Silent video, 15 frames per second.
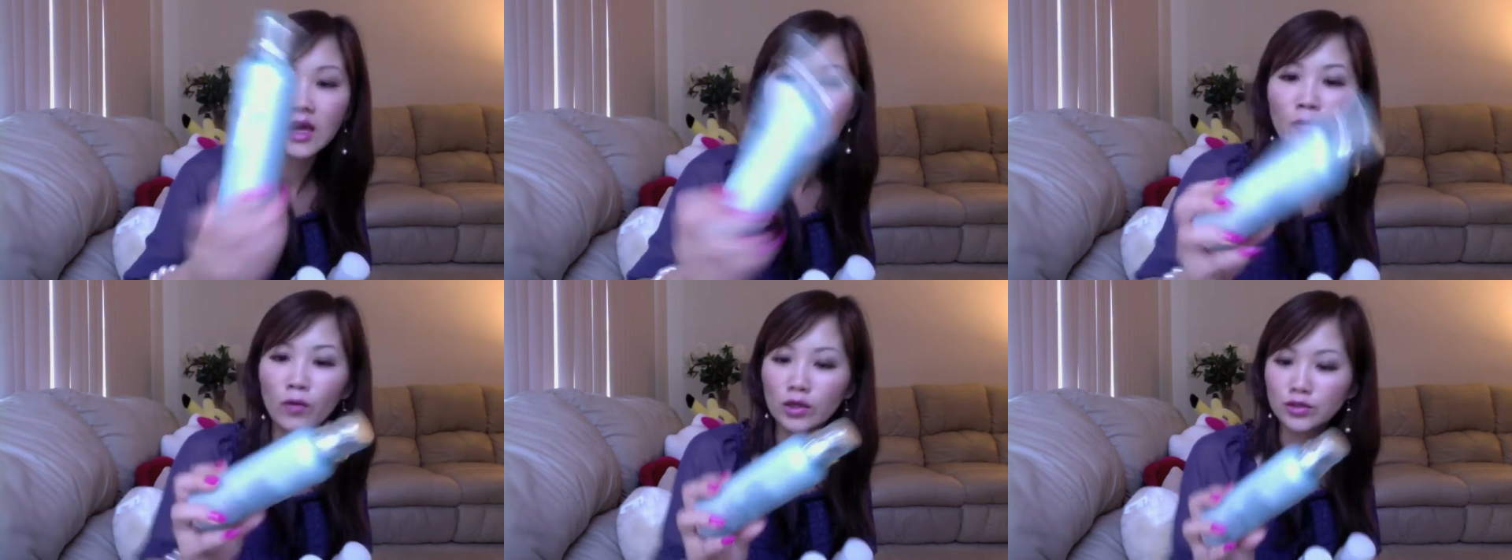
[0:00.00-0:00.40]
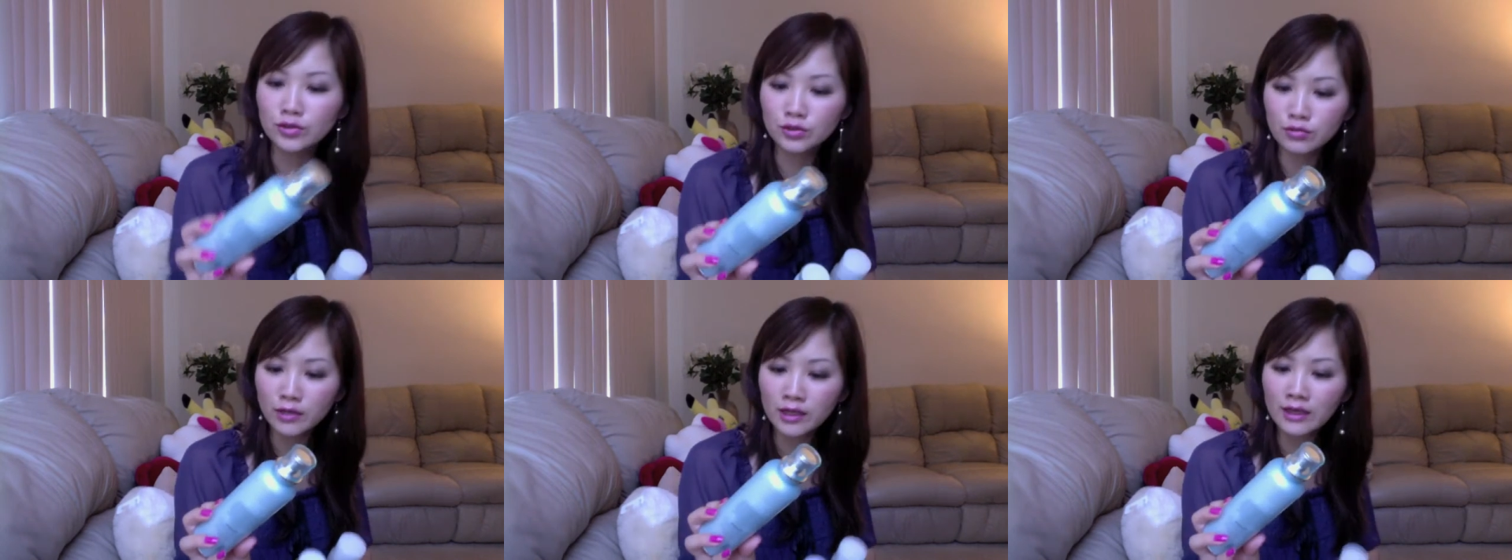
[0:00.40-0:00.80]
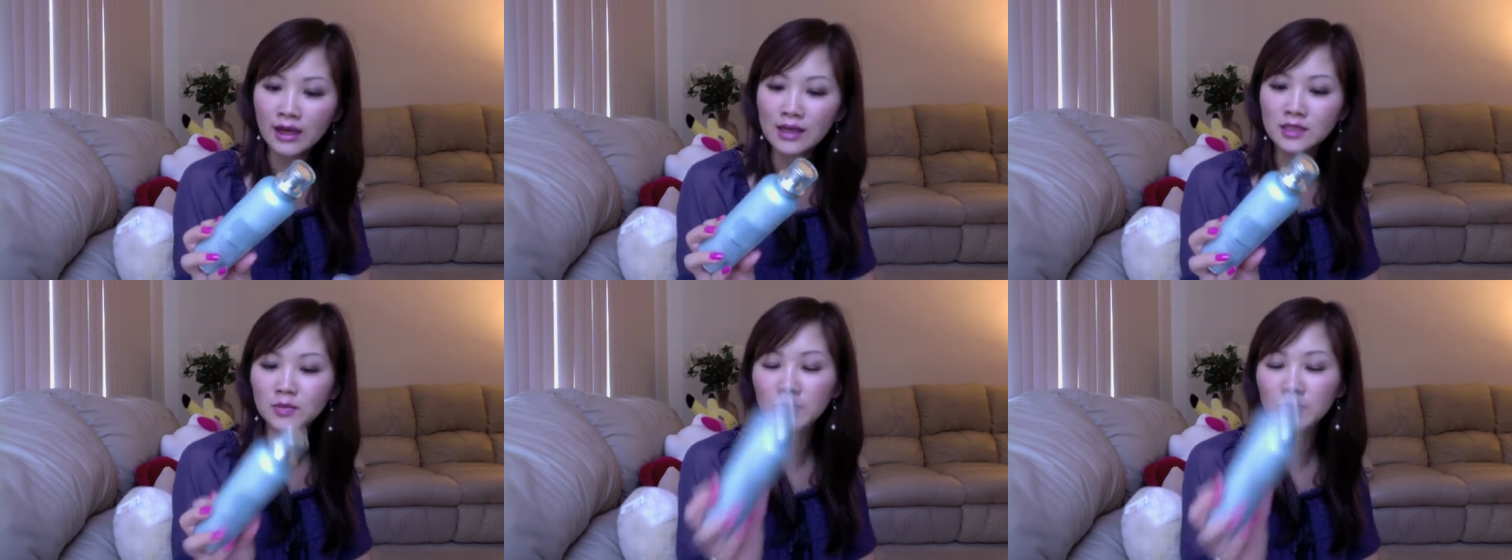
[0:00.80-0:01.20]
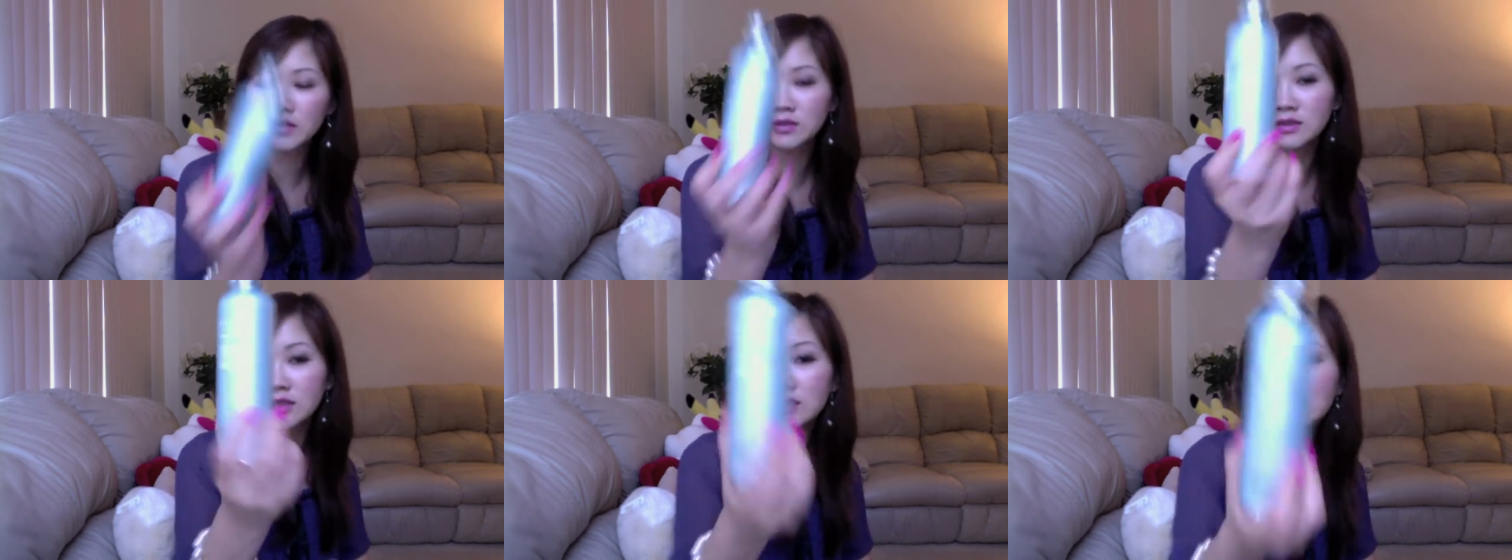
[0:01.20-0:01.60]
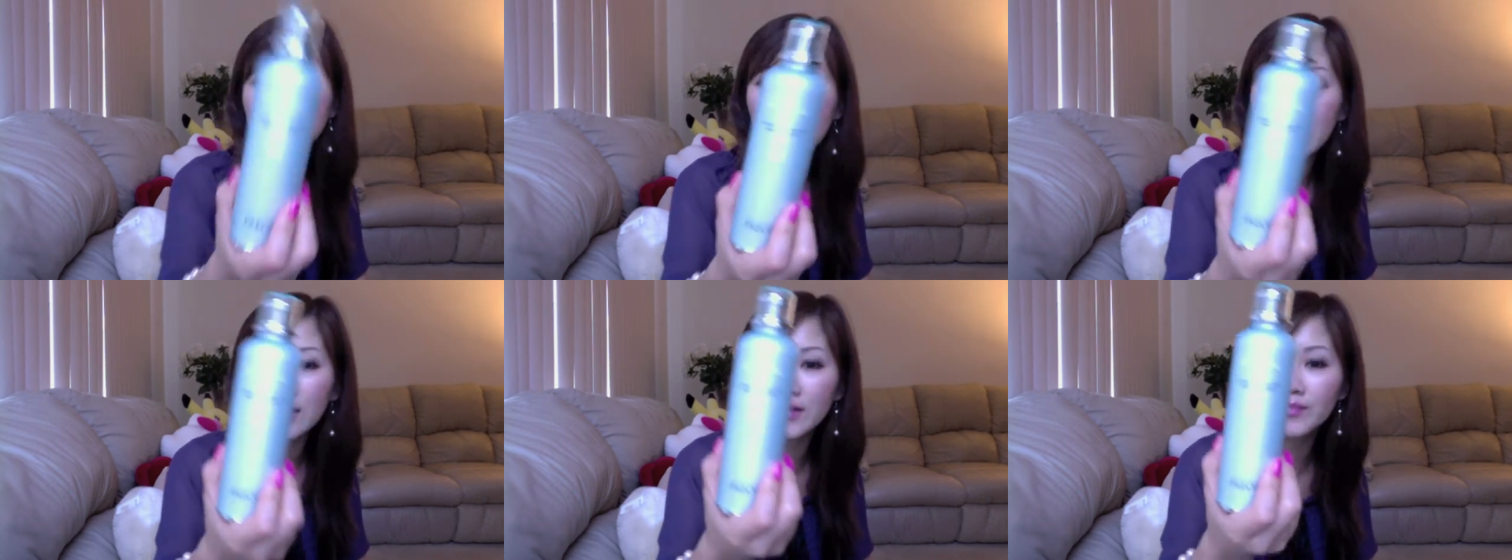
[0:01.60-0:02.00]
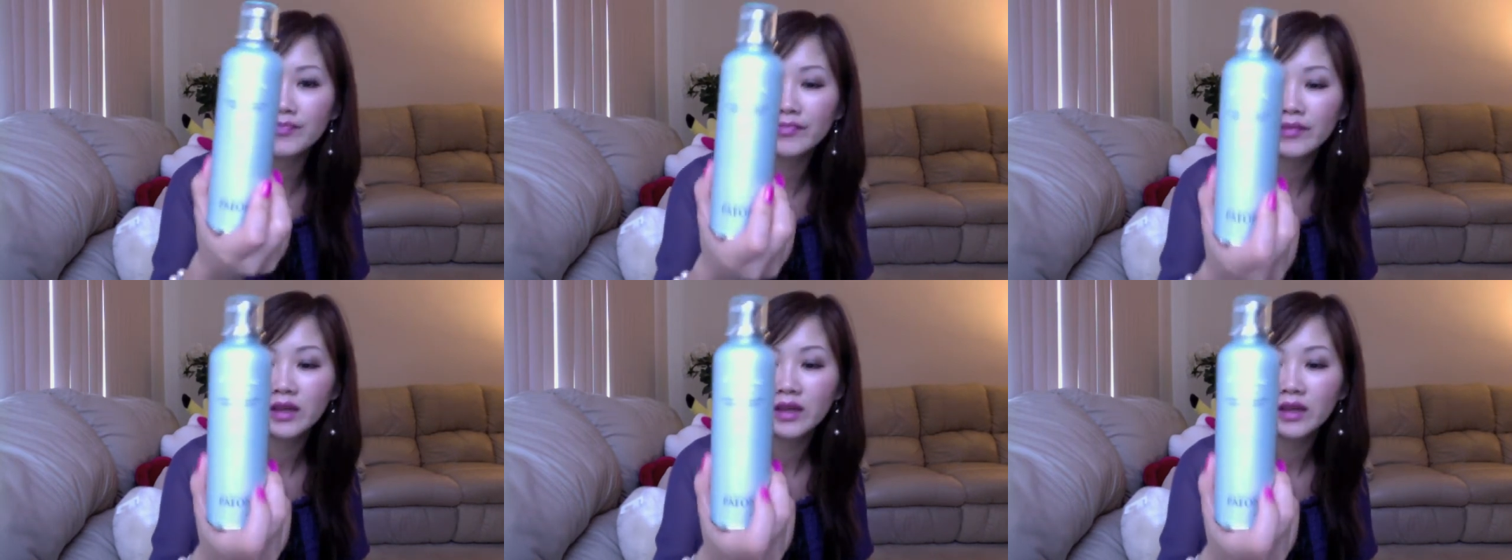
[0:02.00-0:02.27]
which is really nice because this line